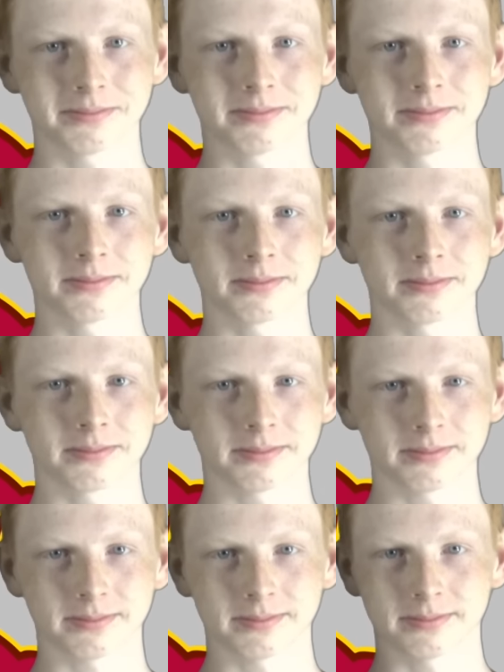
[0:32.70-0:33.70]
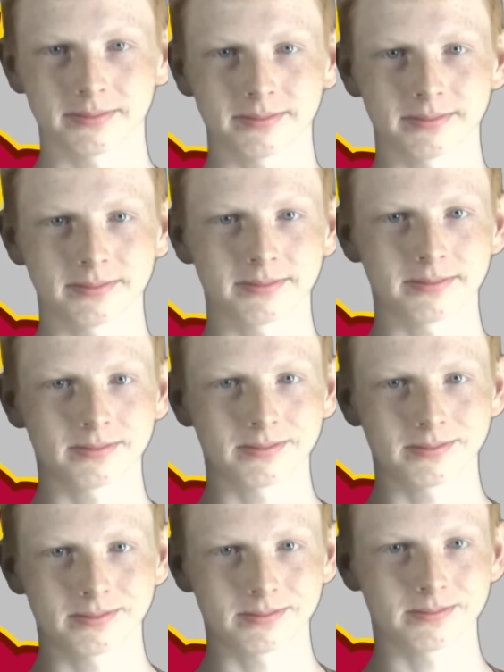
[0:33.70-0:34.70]

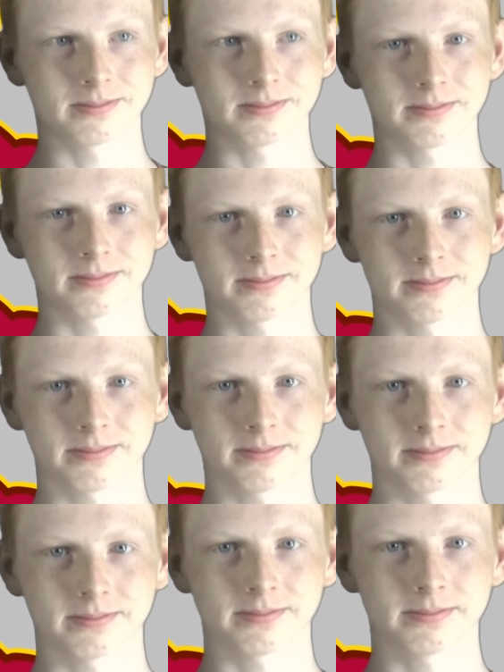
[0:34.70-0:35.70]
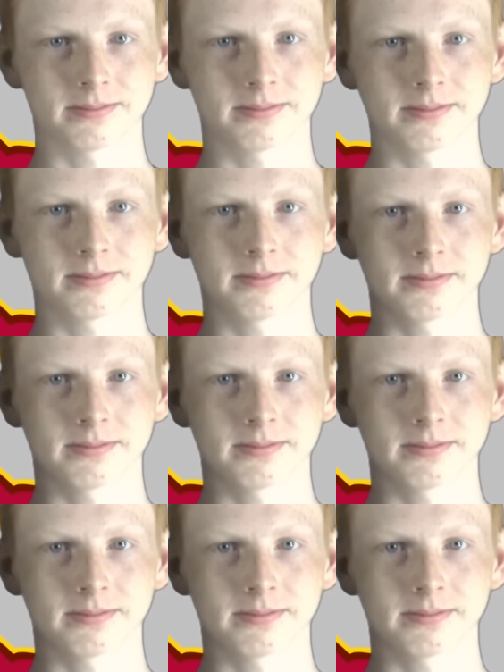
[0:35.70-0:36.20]
(silent)